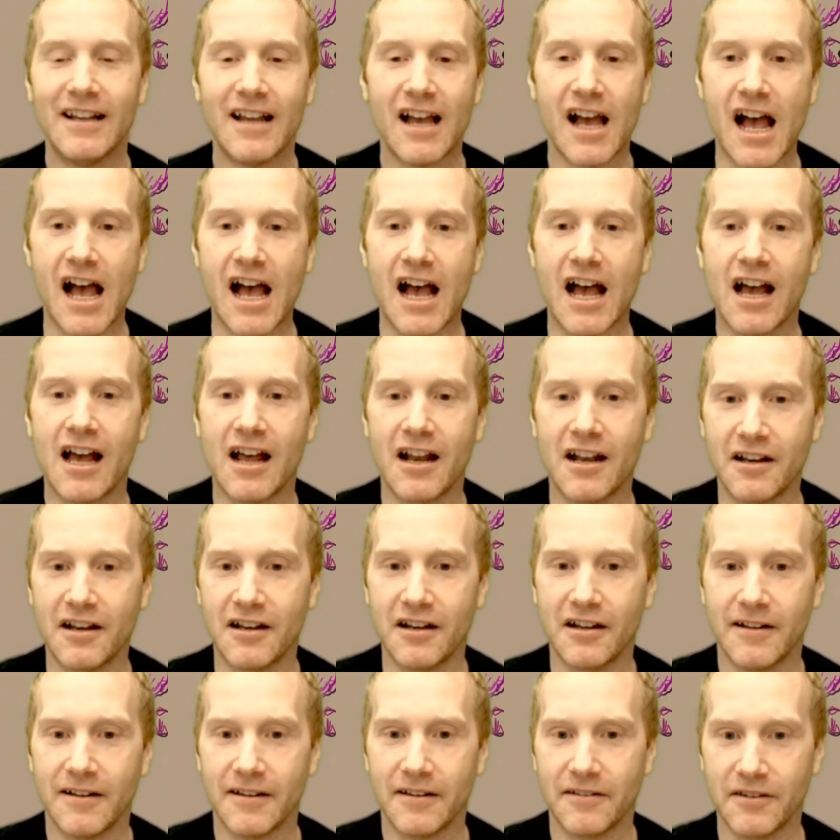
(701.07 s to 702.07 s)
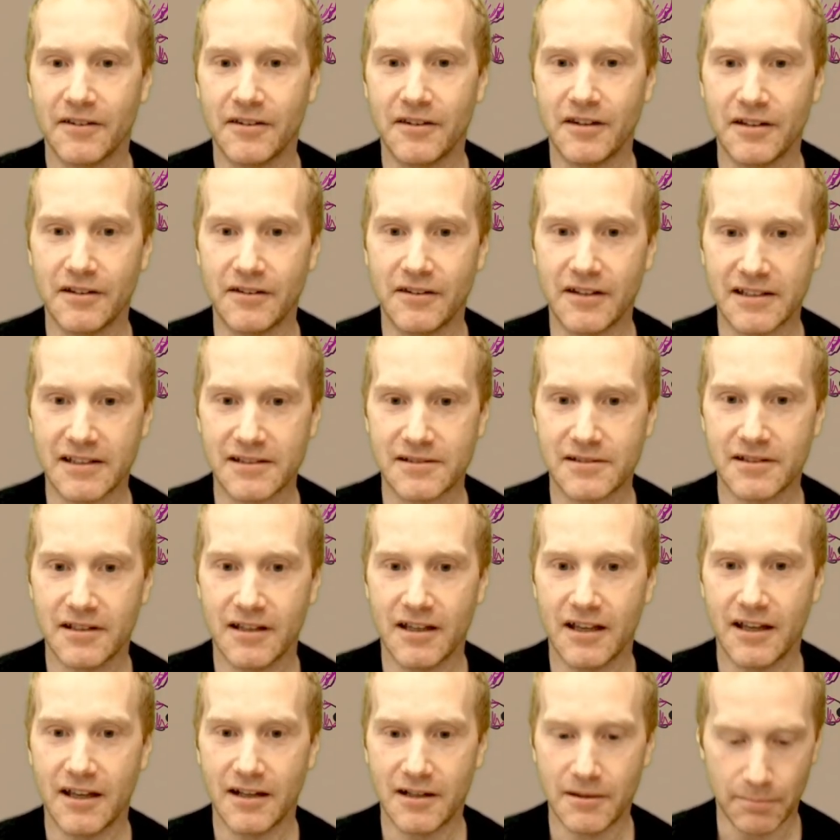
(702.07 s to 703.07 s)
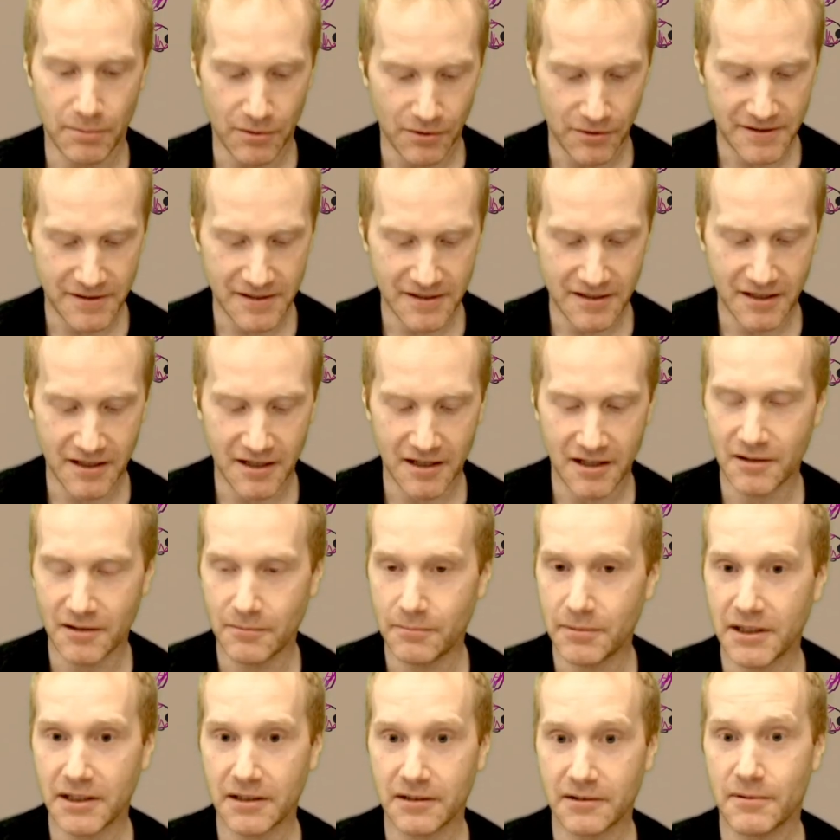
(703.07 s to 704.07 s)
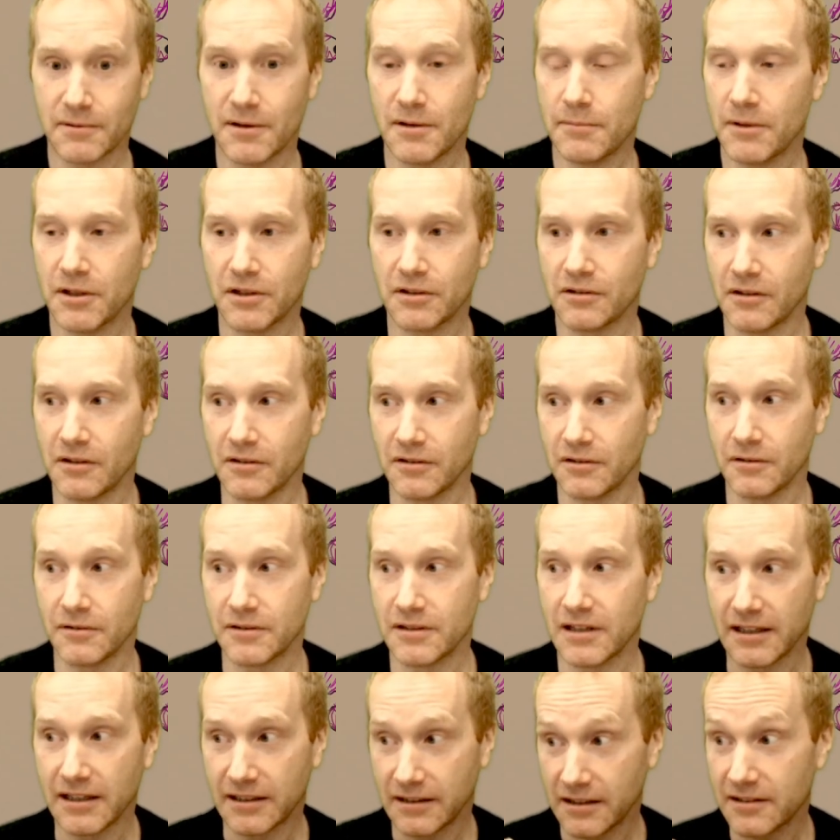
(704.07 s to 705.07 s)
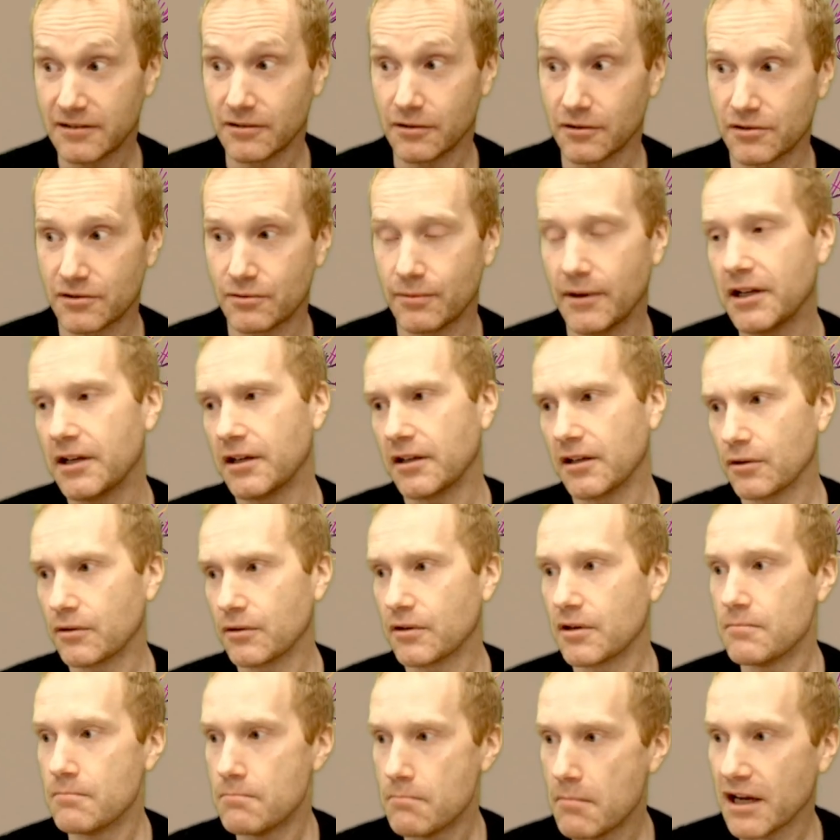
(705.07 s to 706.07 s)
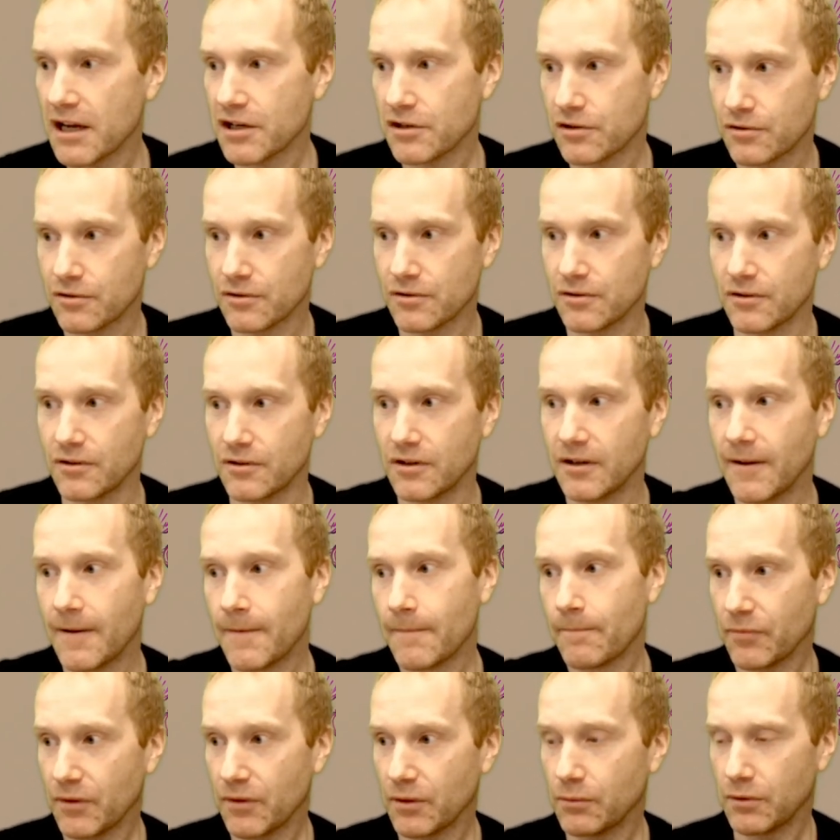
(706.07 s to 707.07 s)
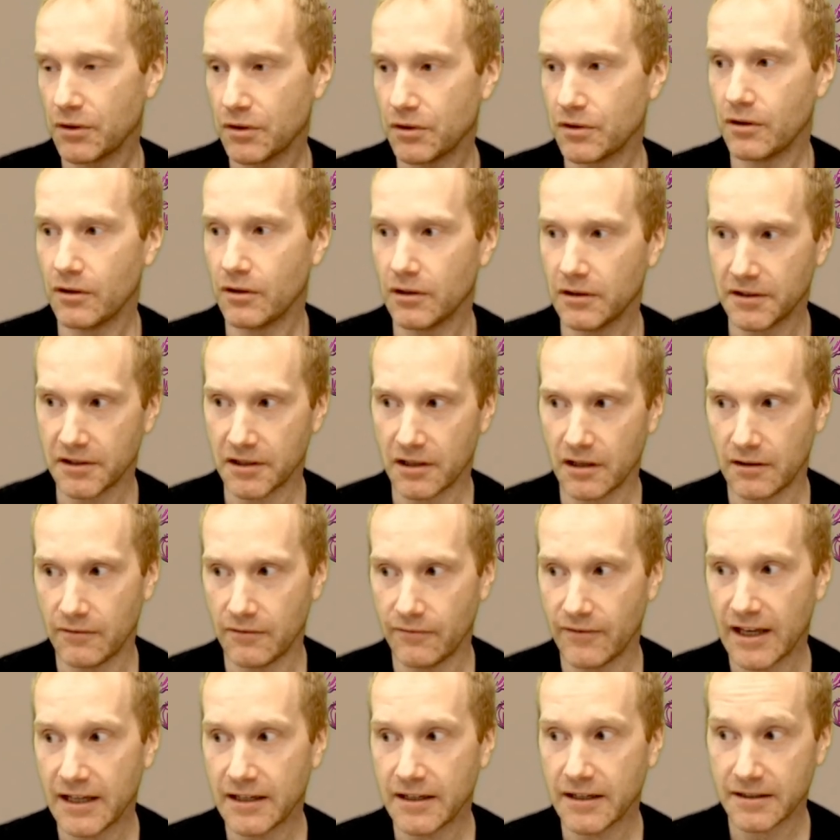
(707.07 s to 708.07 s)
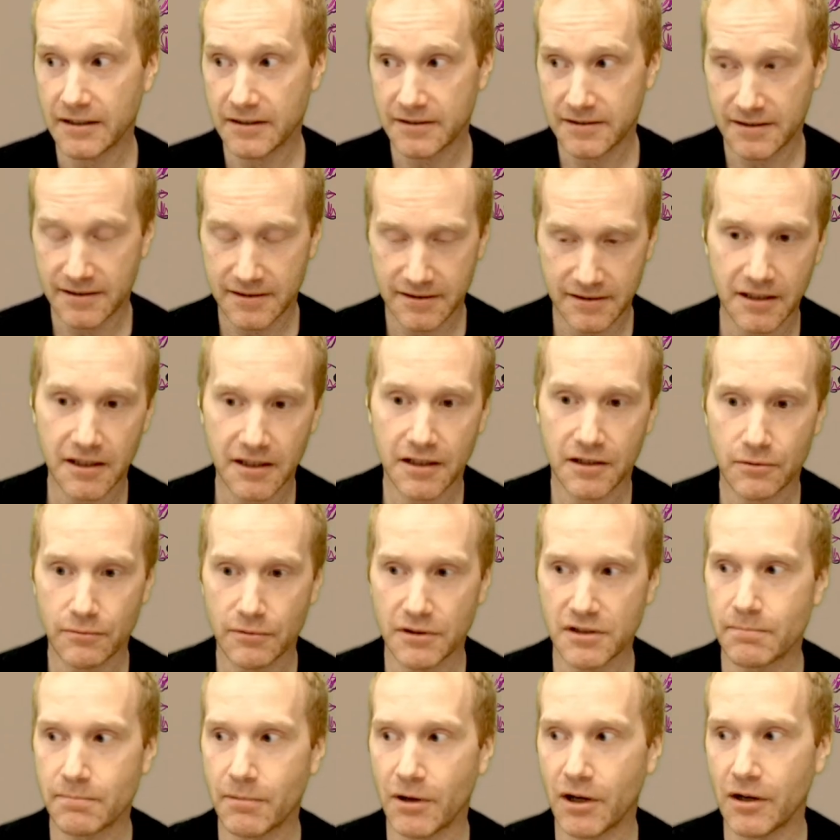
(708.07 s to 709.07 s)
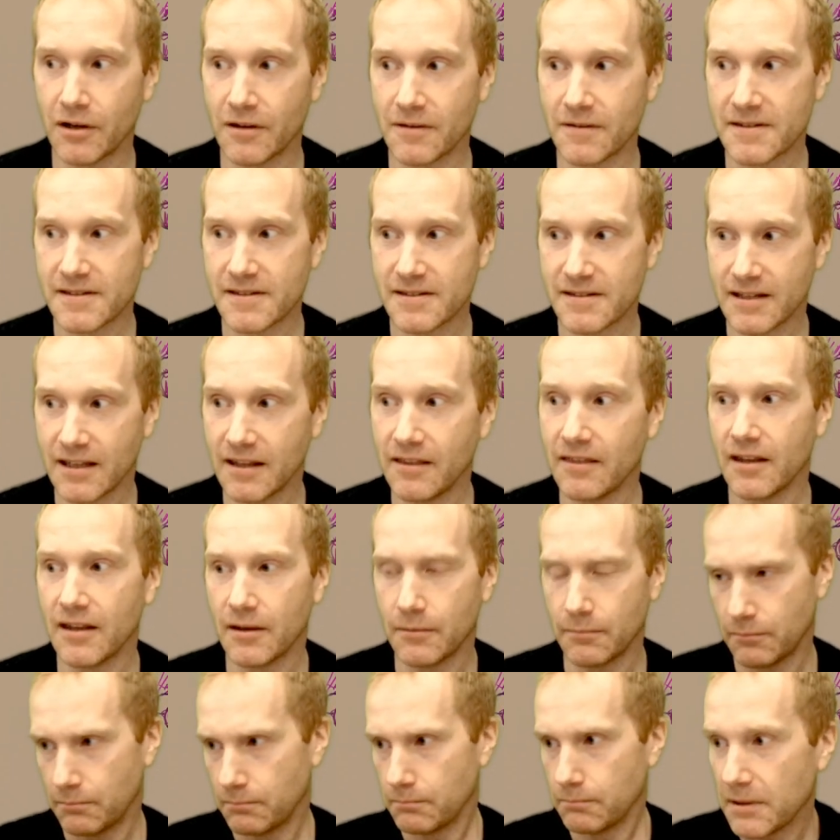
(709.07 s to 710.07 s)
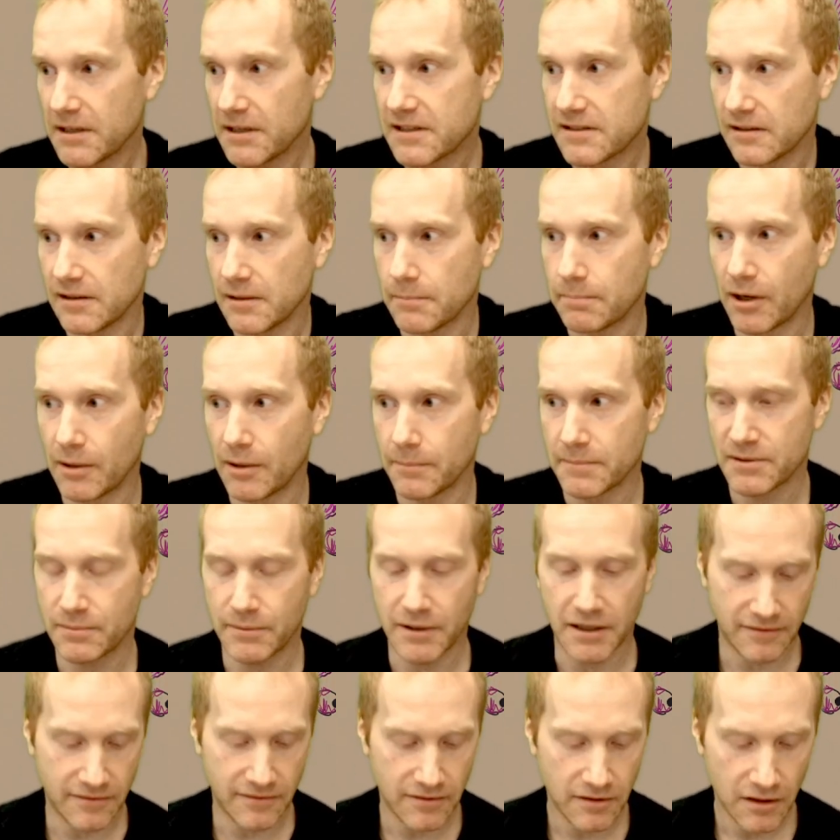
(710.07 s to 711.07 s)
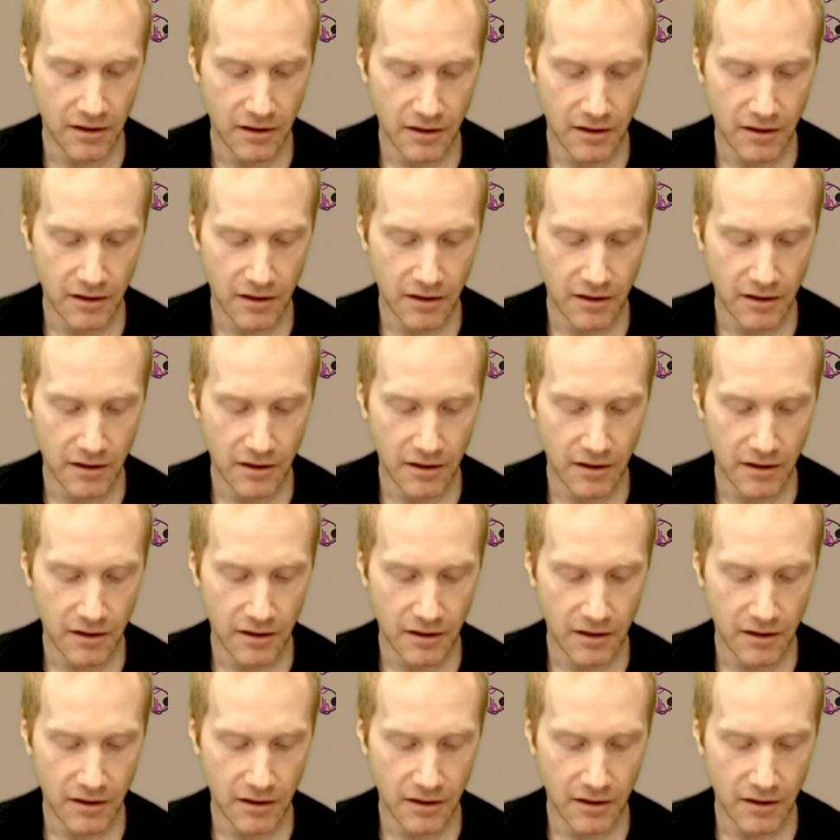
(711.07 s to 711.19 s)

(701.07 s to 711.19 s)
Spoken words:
And the person being experimented goes like, they start sweating. You can measure what you call the galvanic skin response in them, basically palm sweat.